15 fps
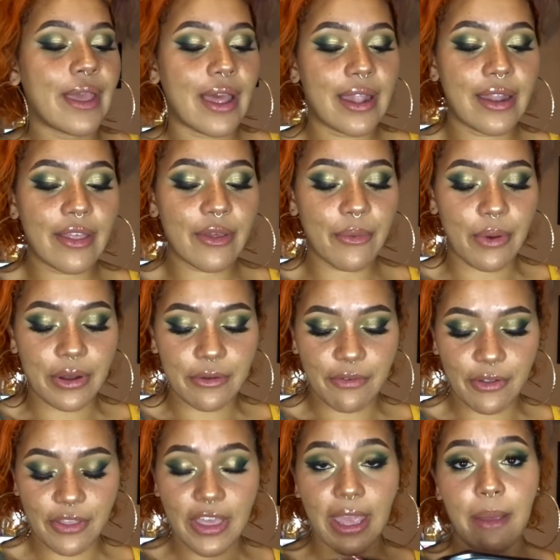Another
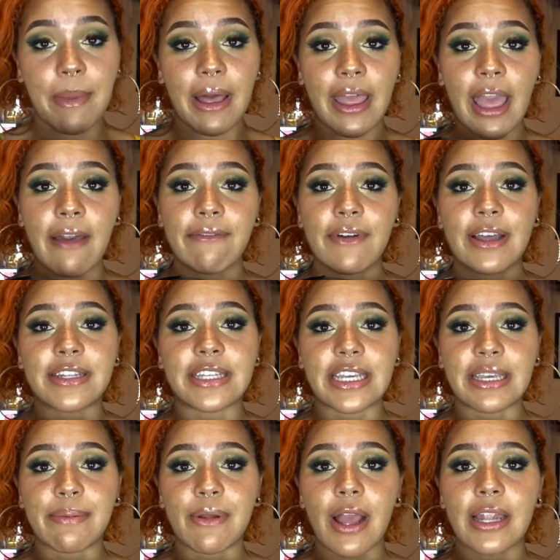wonderful thing about Kat Von
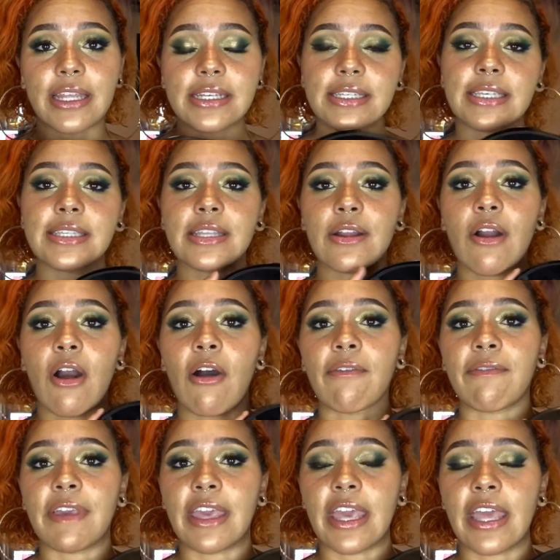D products is they're all
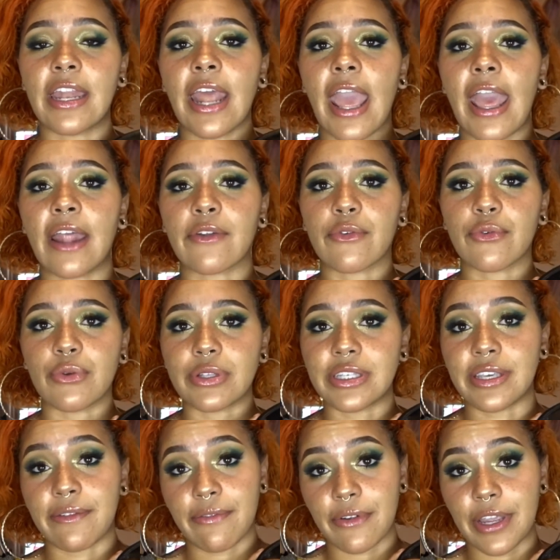vegan and
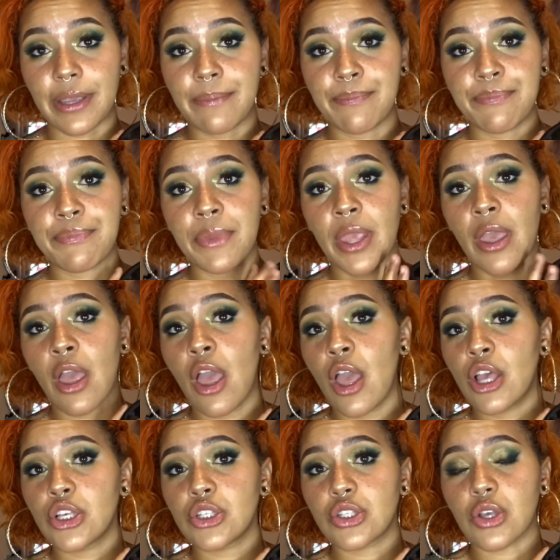cruelty-free.
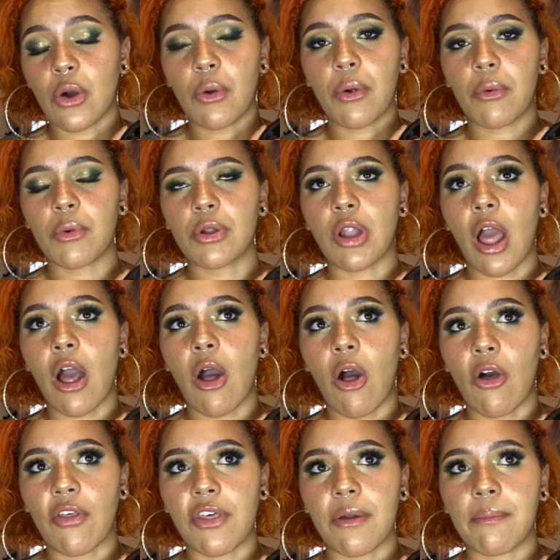So, or not
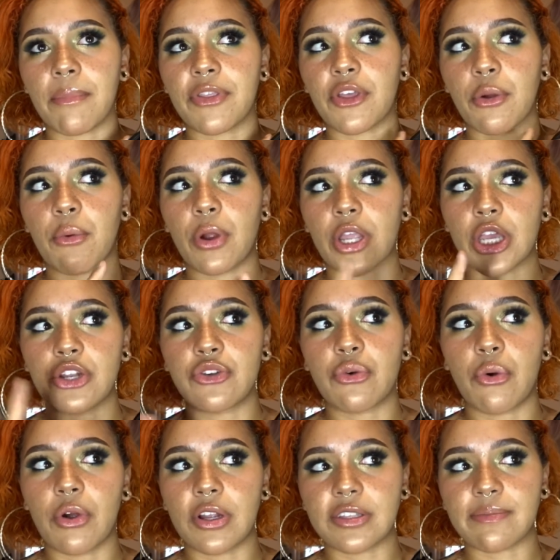all of them, but they're working
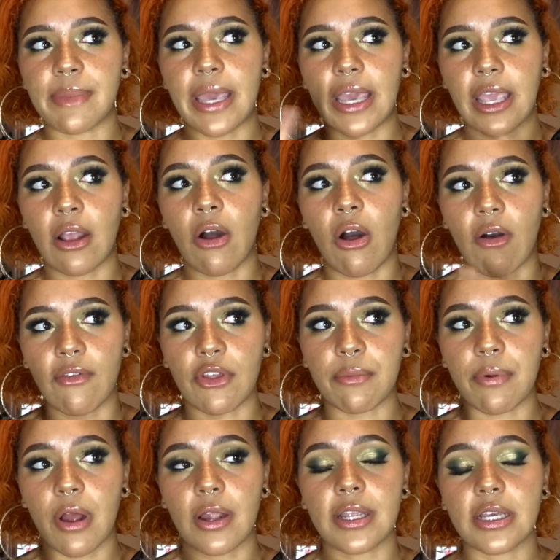towards making all their
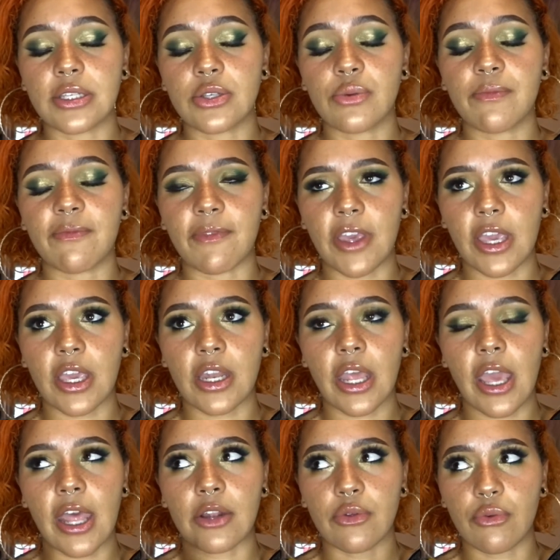products vegan
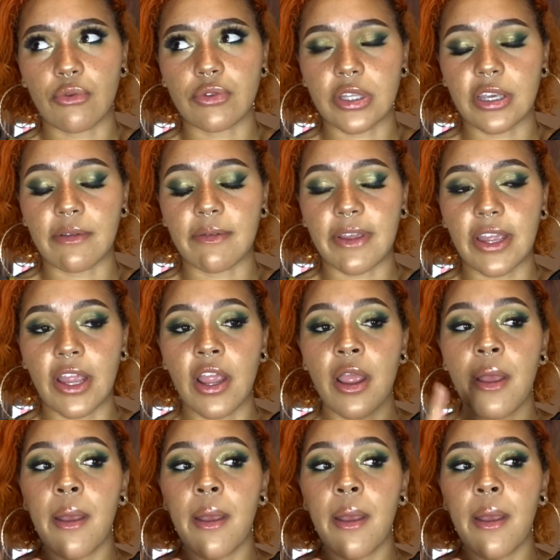and cruelty-free.